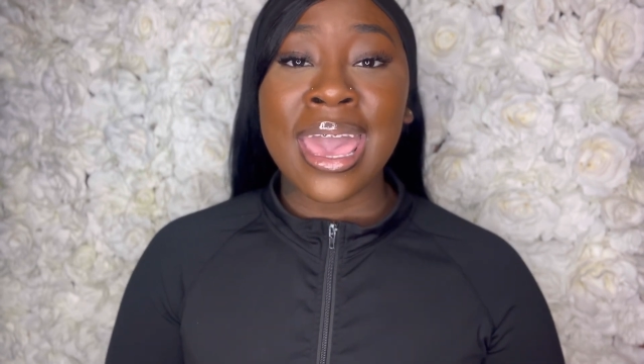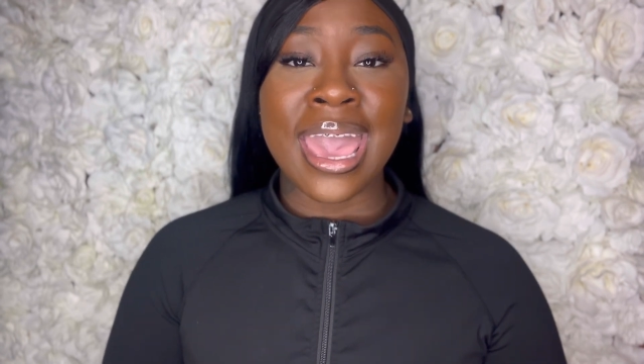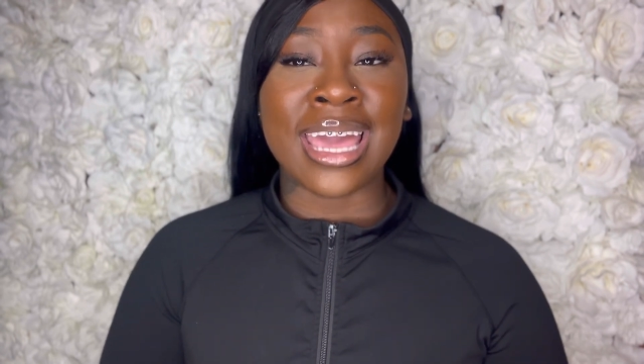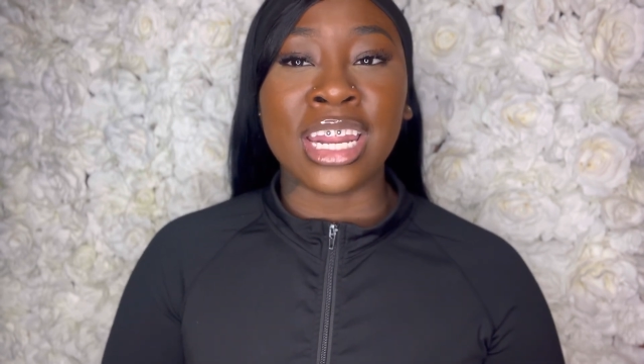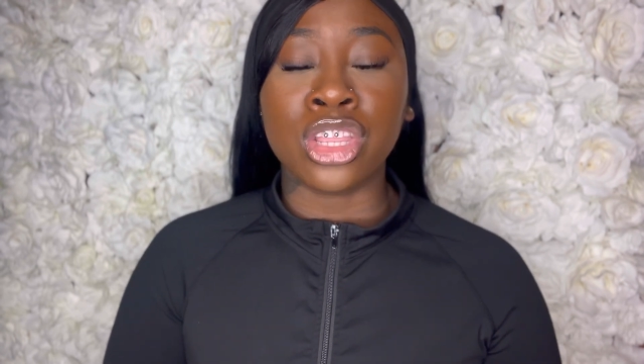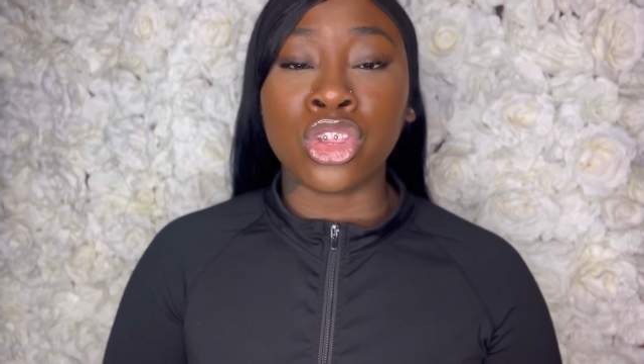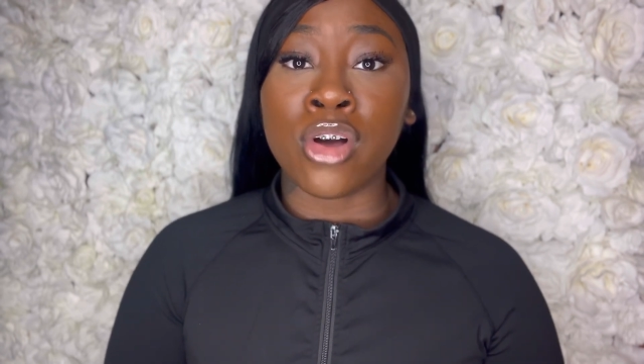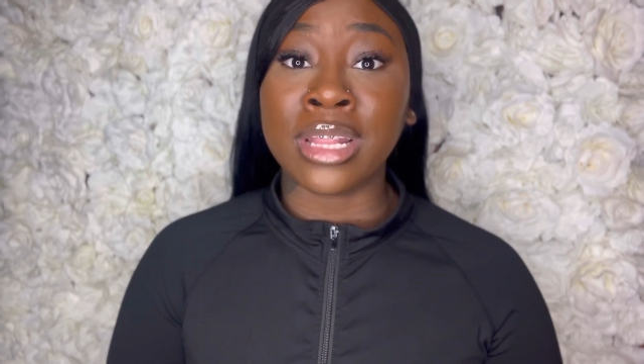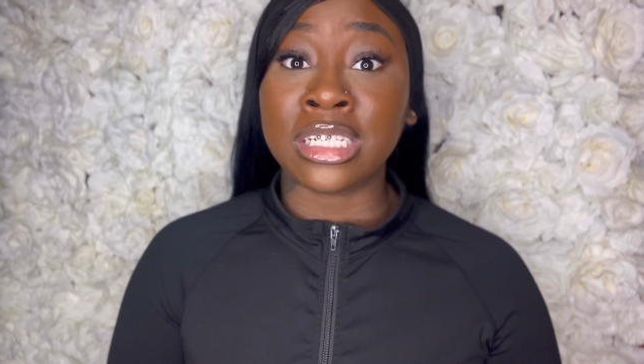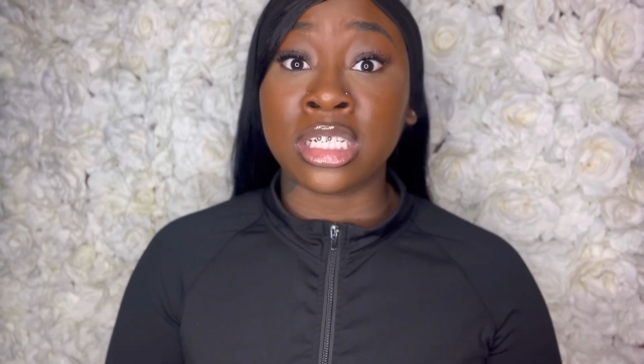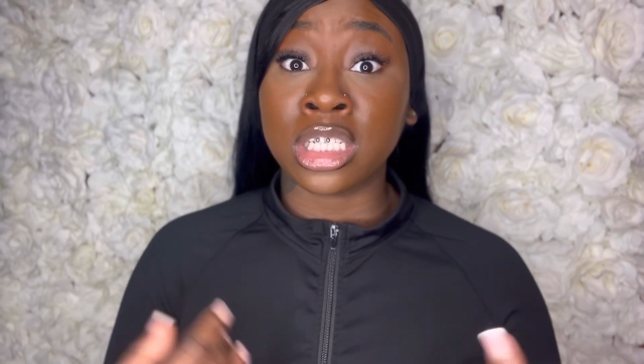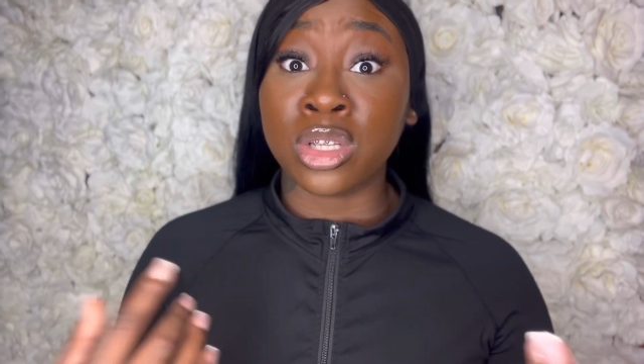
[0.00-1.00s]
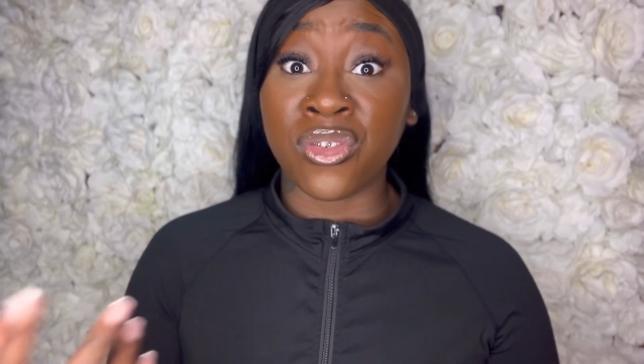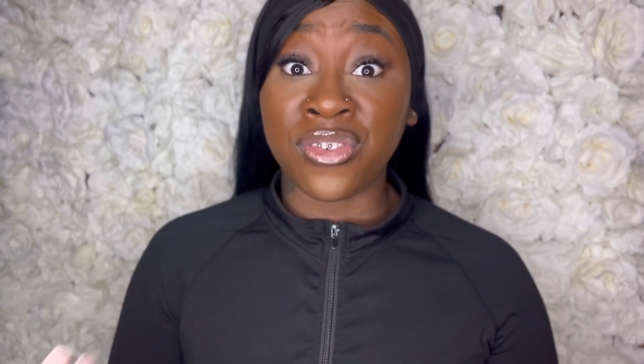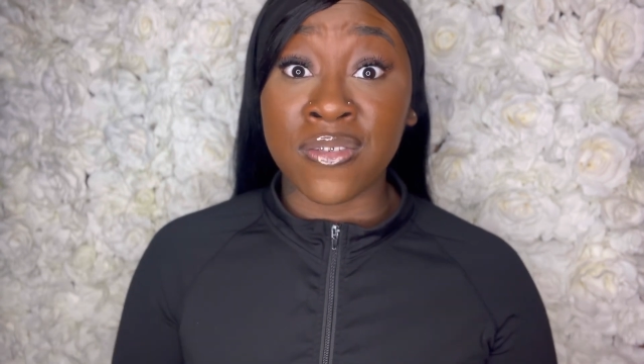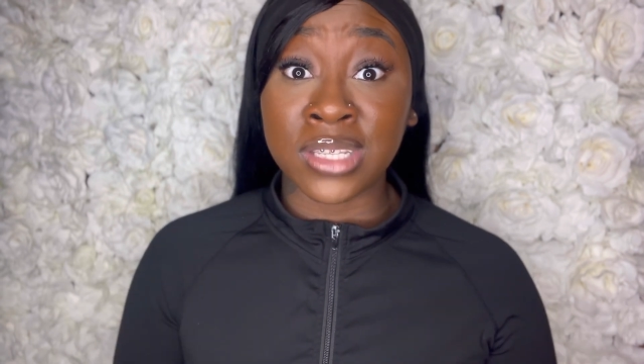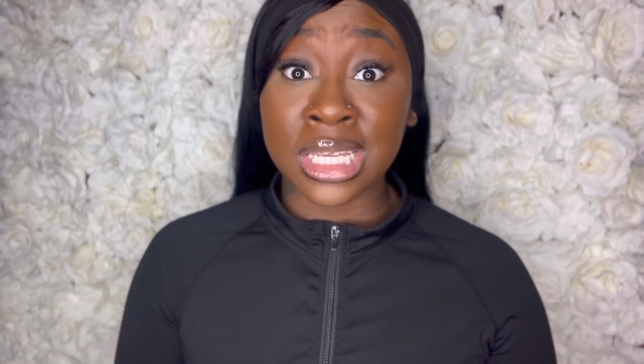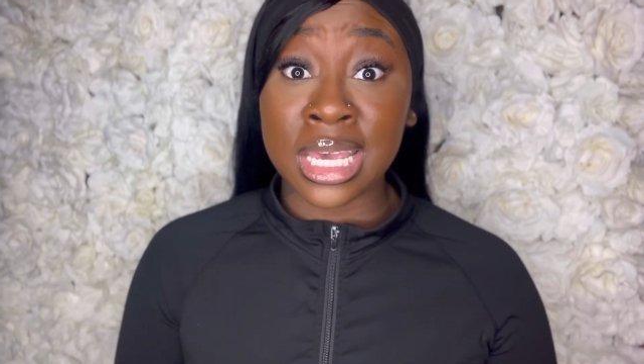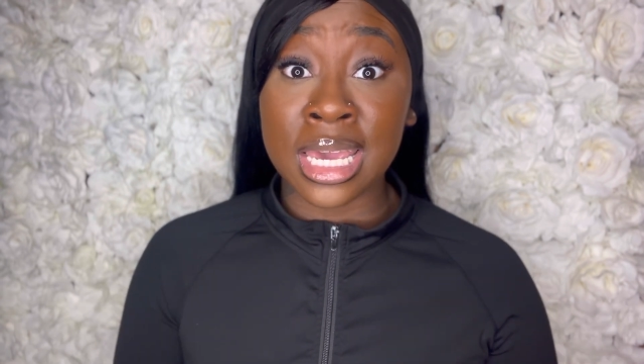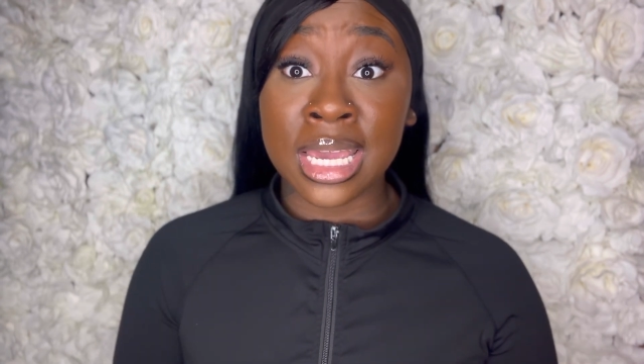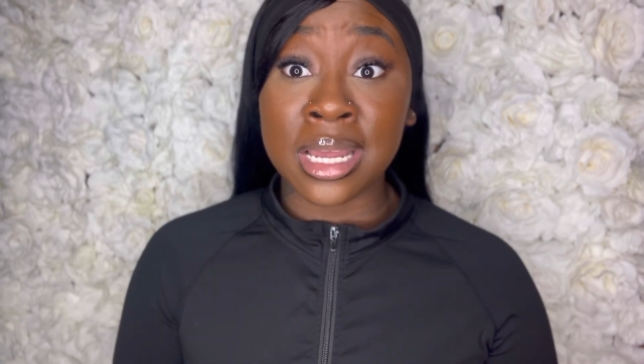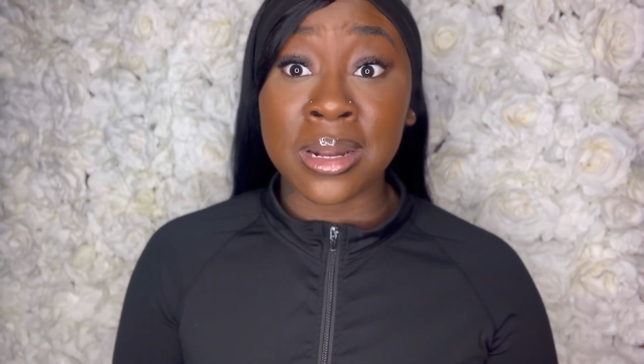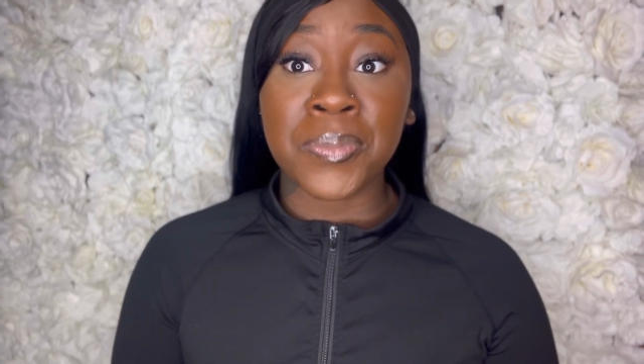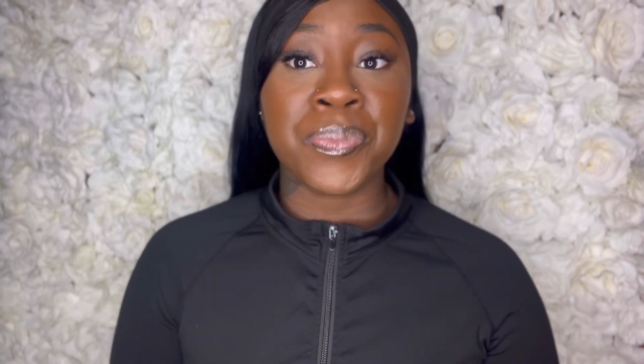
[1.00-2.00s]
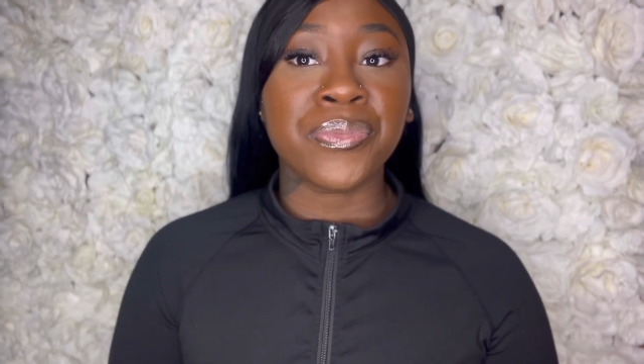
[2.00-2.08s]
And he thought that she was 15,